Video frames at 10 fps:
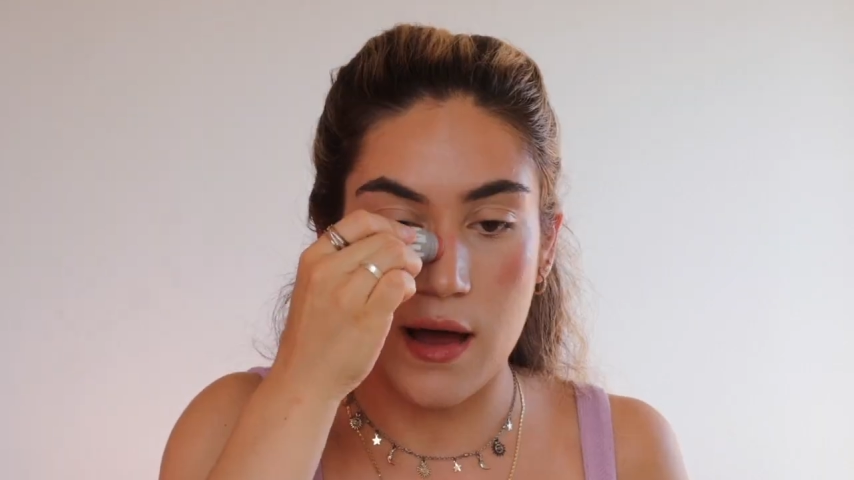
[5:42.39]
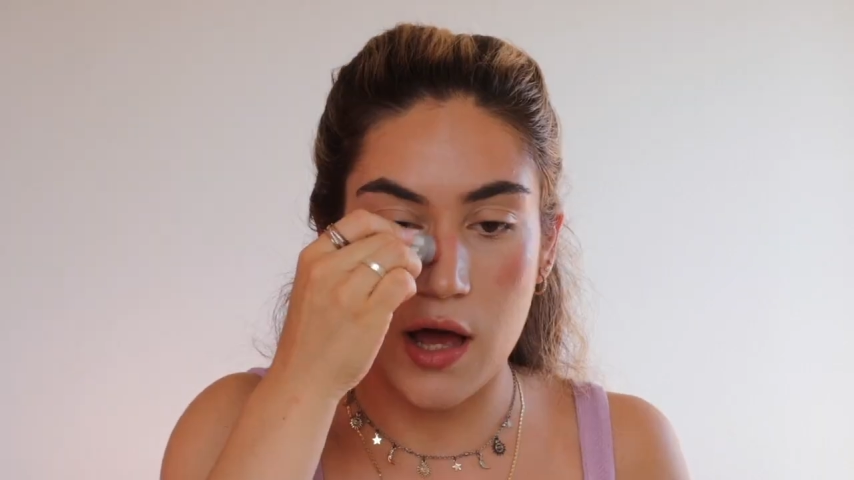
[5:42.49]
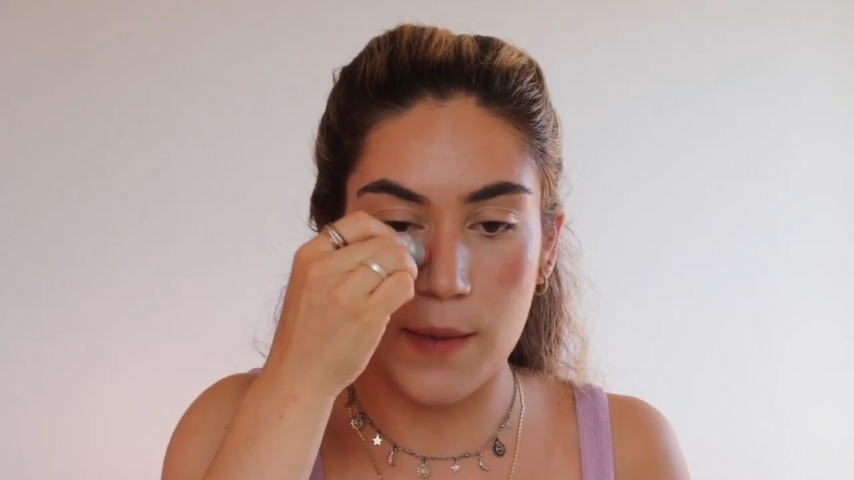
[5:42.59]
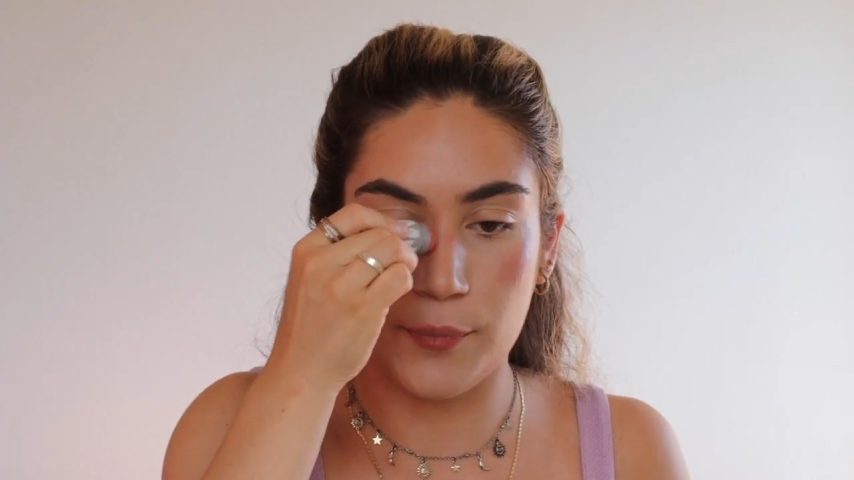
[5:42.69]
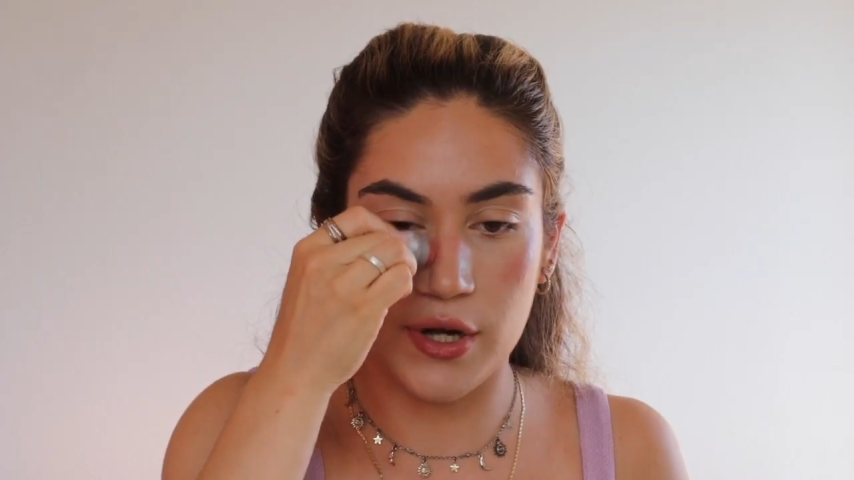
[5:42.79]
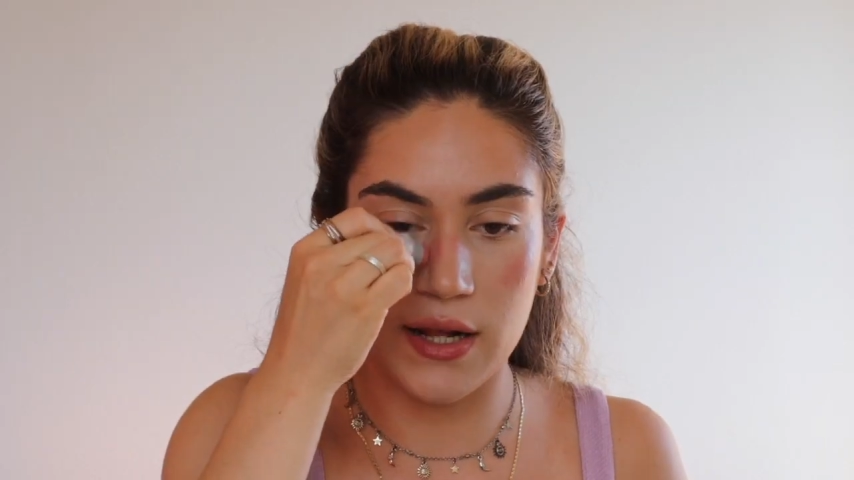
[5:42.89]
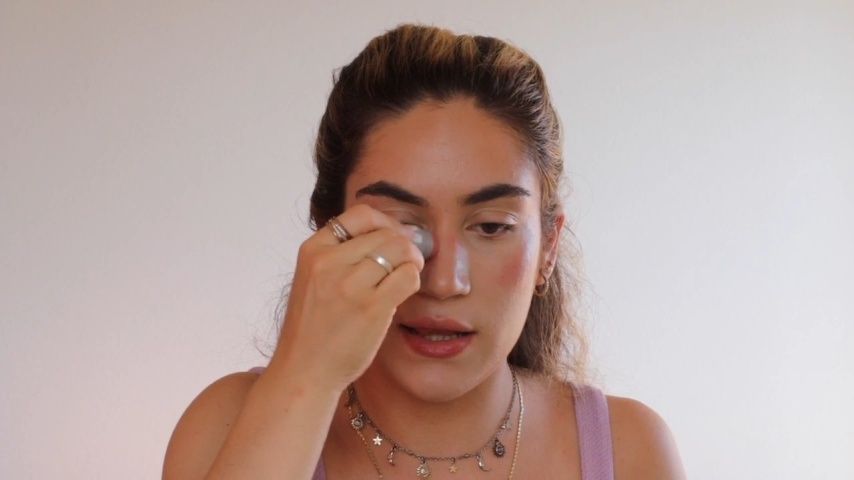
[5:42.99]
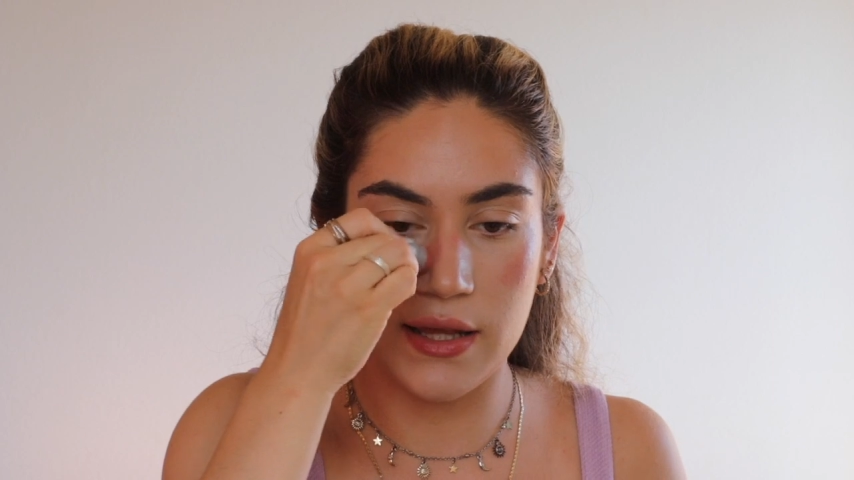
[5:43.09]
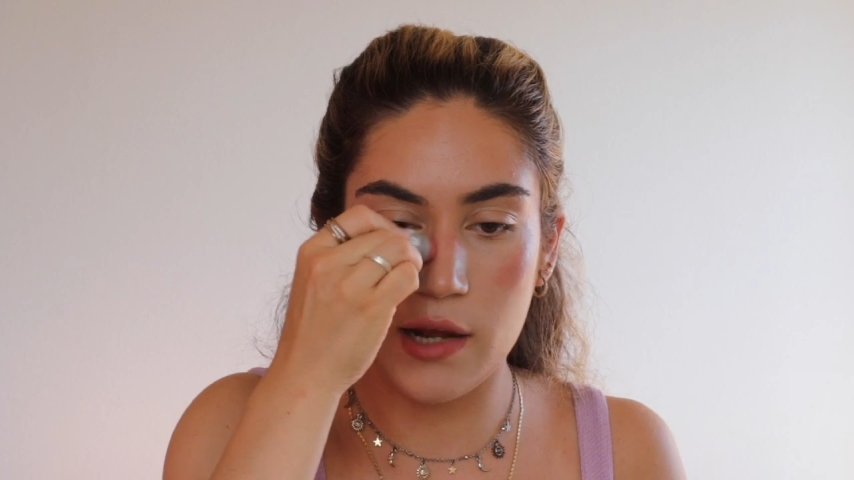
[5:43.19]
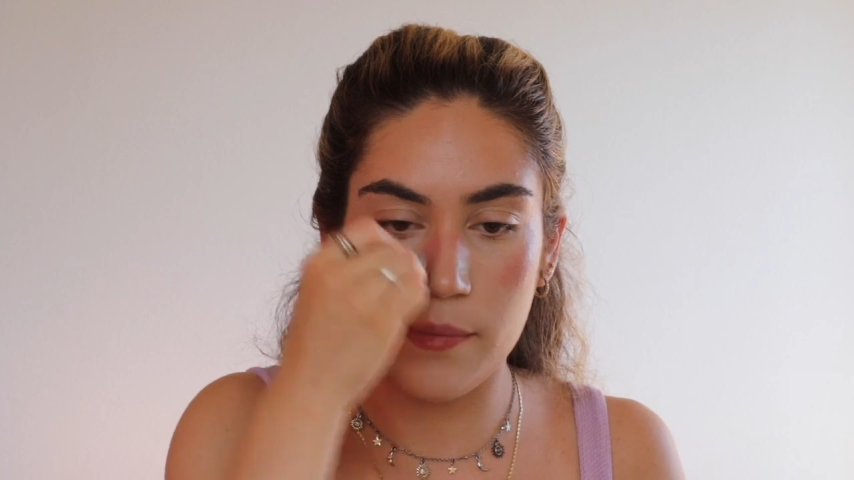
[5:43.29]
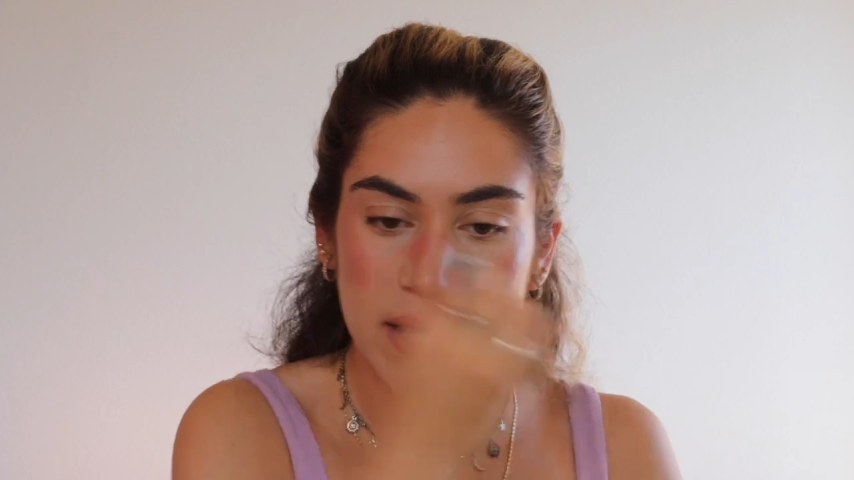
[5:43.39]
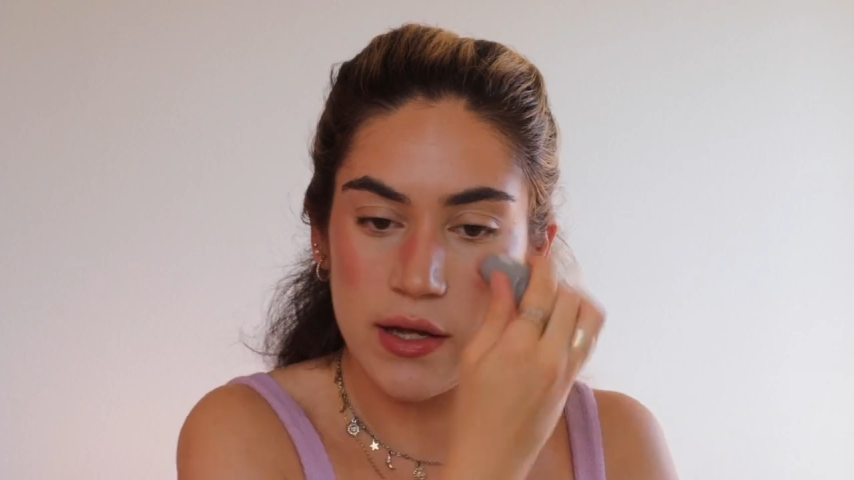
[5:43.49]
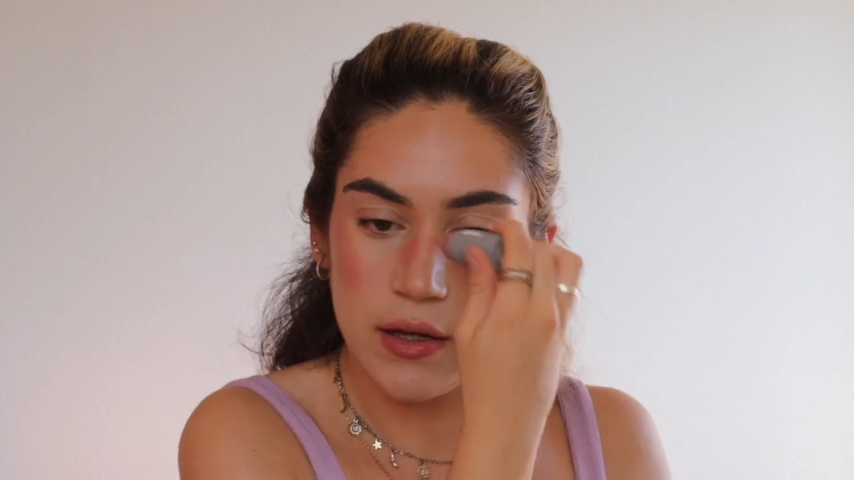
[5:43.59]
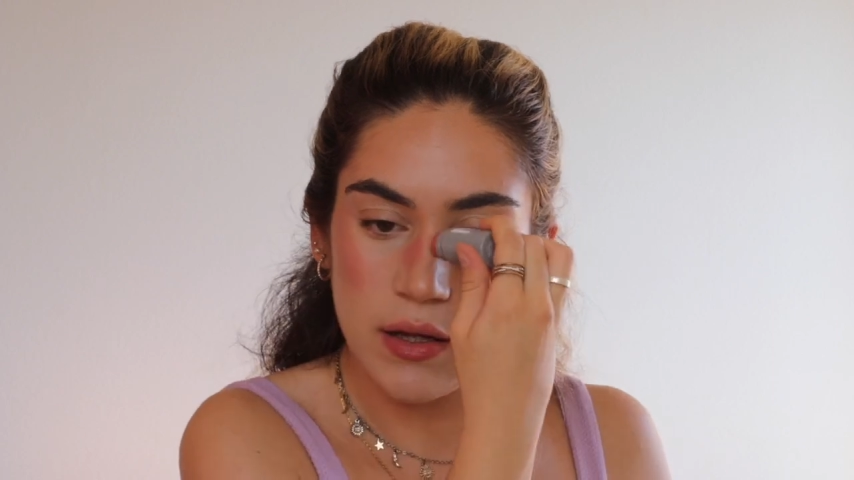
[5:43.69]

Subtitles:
I put a little bit